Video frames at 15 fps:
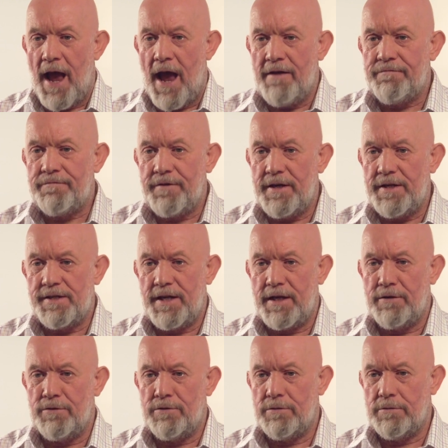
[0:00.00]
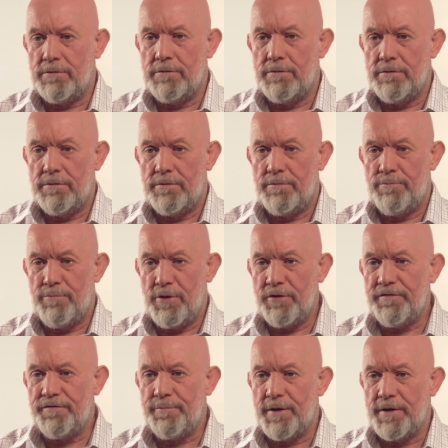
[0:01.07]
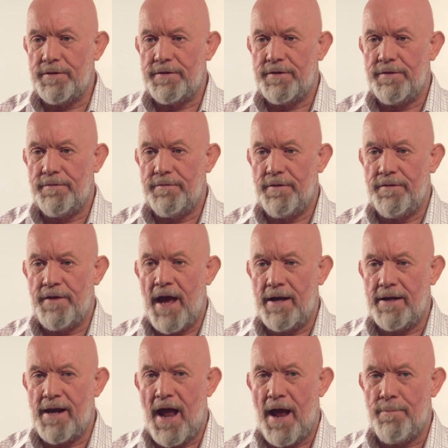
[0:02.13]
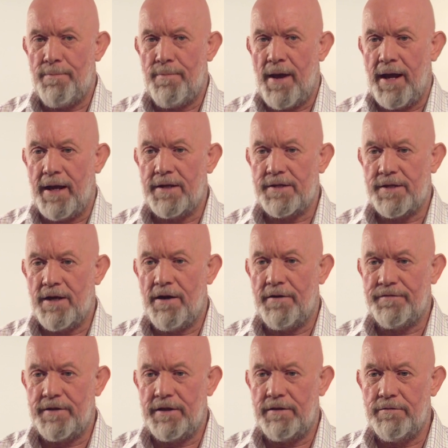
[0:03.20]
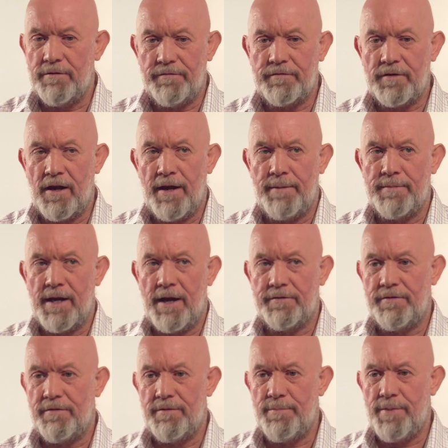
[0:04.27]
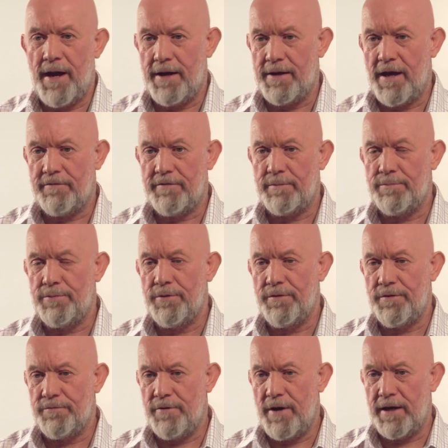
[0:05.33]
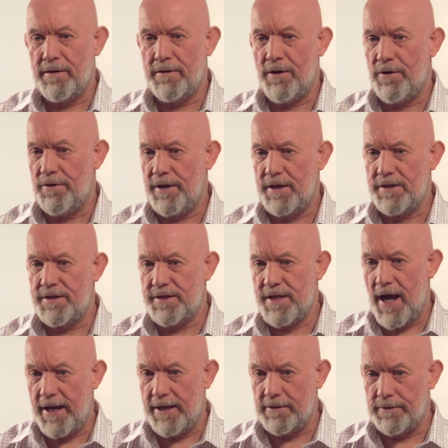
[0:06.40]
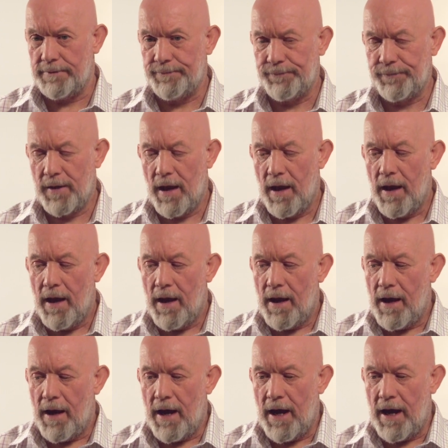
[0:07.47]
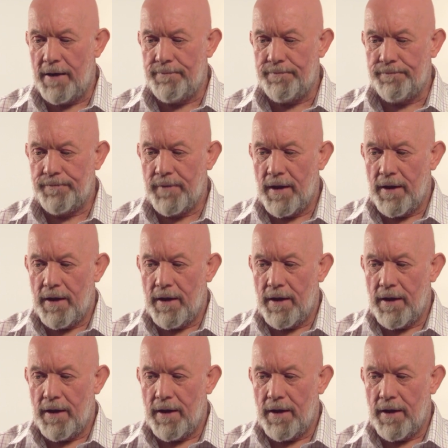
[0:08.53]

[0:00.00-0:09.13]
every single movement that lamb makes after you have climbed out of the pen, having put the ring on its tail. I